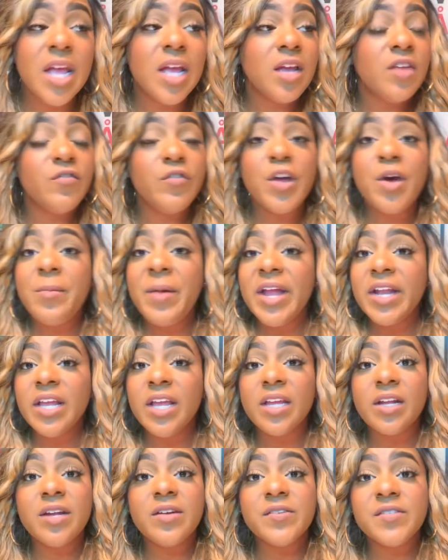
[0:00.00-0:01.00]
If nobody
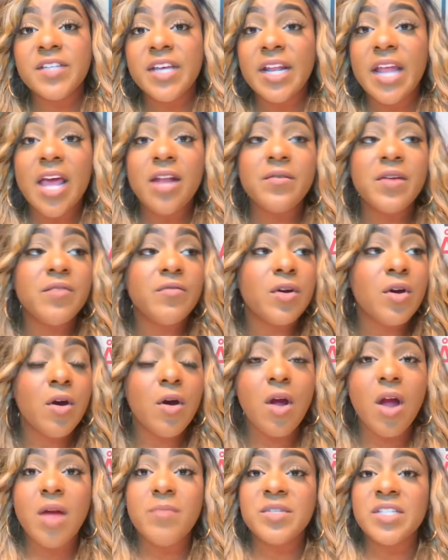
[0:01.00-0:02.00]
can understand, I don't have a
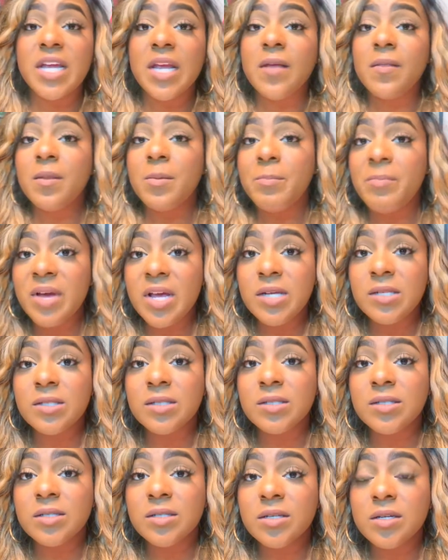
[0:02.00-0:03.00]
car. I'm taking the
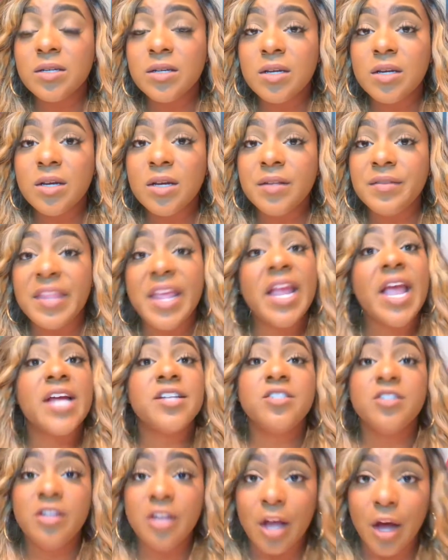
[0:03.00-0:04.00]
bus. They
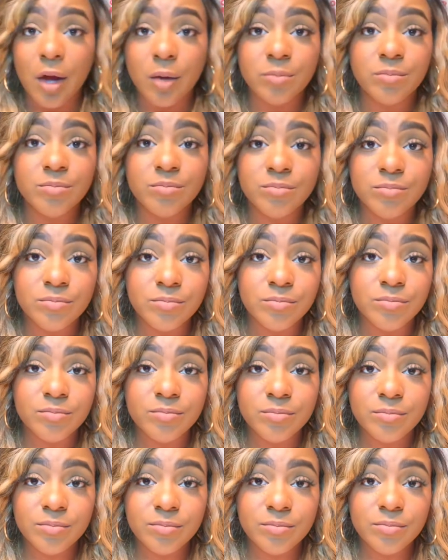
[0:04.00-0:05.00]
got to go.
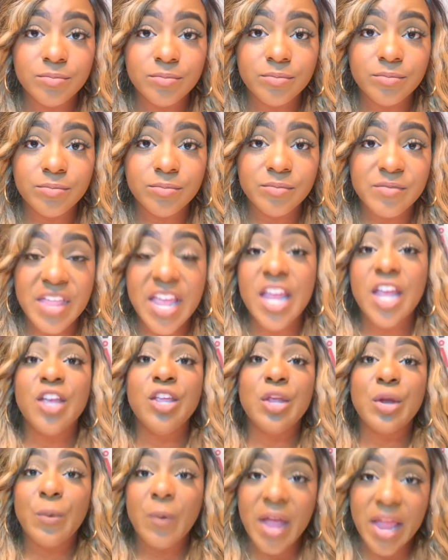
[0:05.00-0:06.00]
They
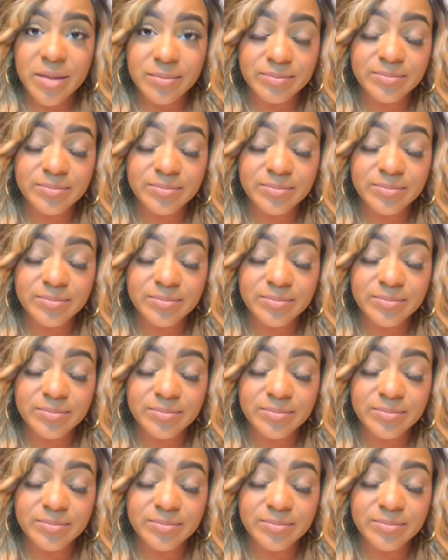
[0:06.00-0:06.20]
in your way.